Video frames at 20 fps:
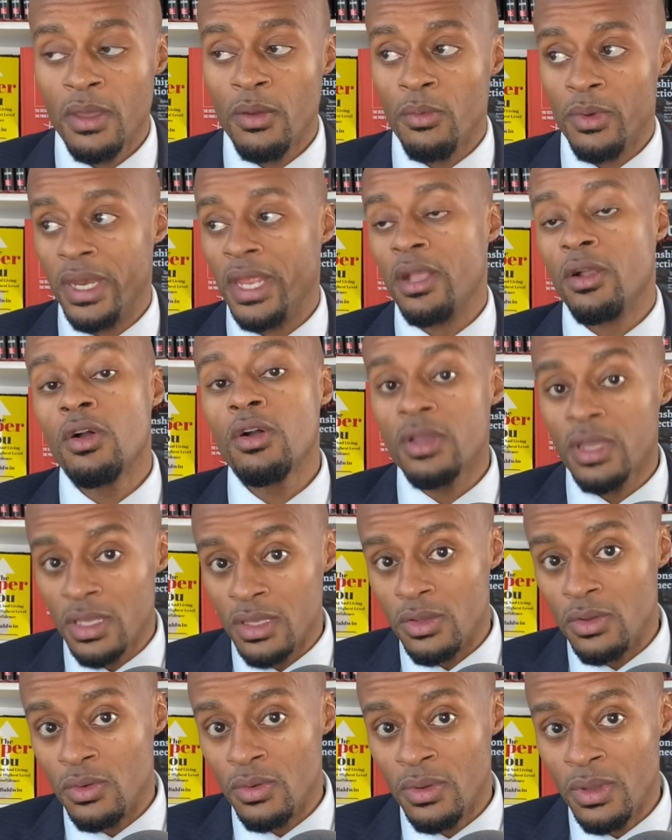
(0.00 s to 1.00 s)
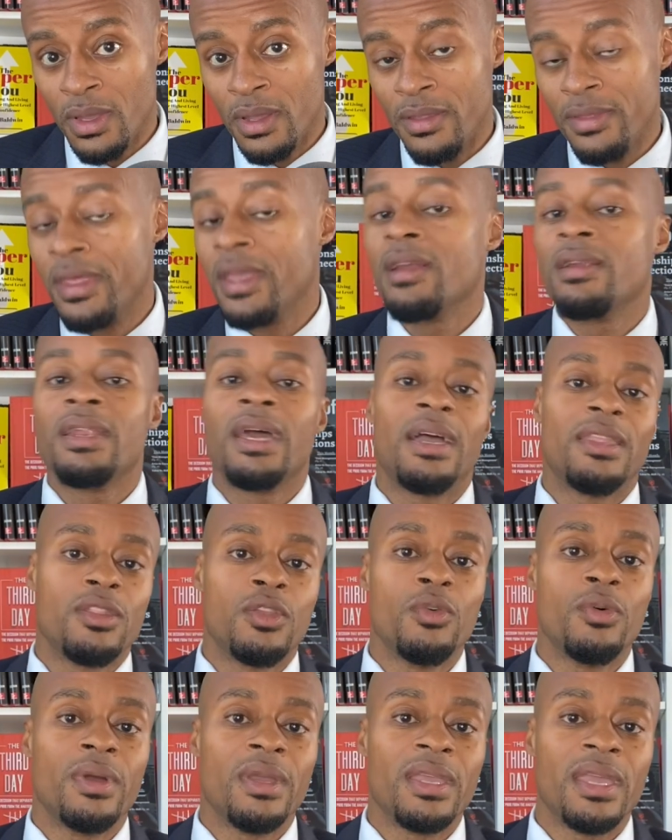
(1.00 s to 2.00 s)
when they look at you, they are not
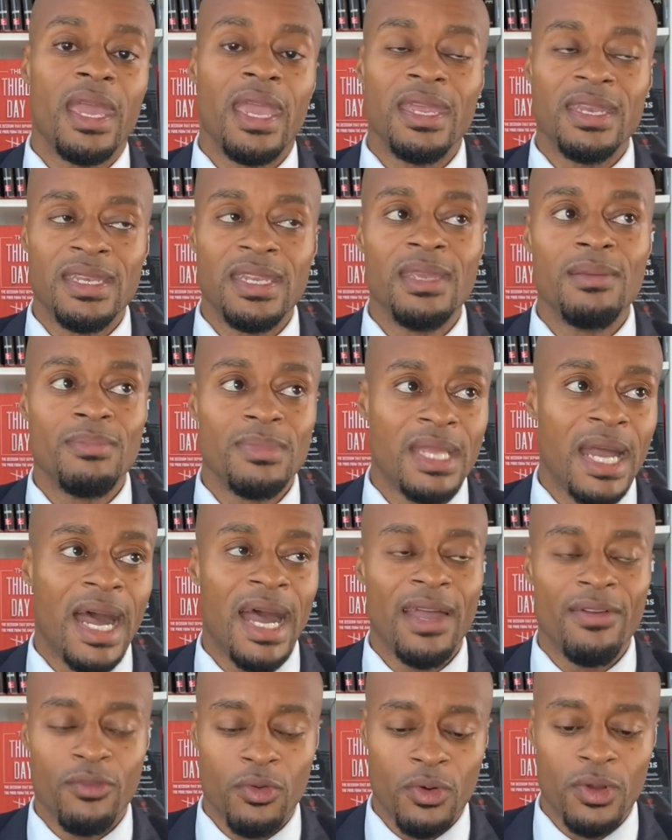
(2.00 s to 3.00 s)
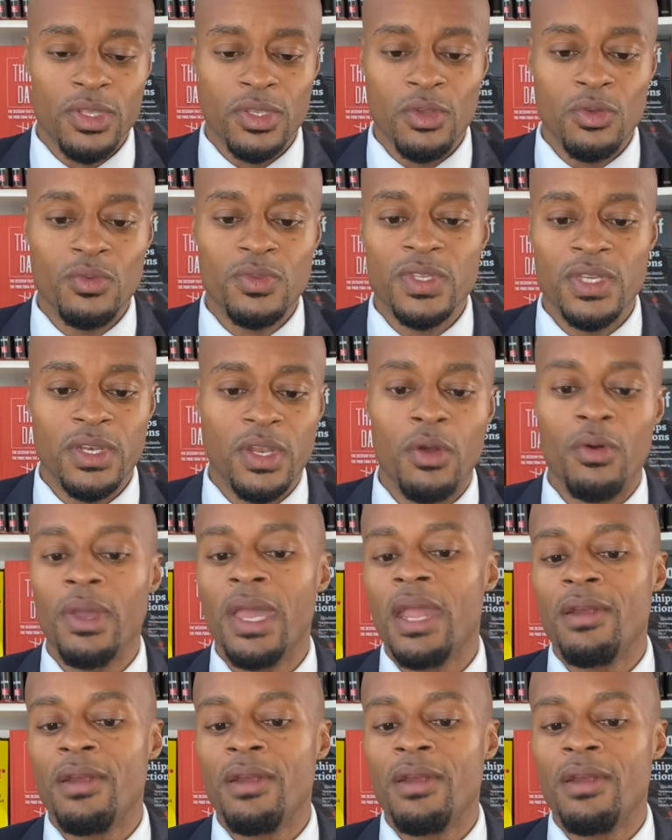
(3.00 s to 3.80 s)
doing a deep dive on you to know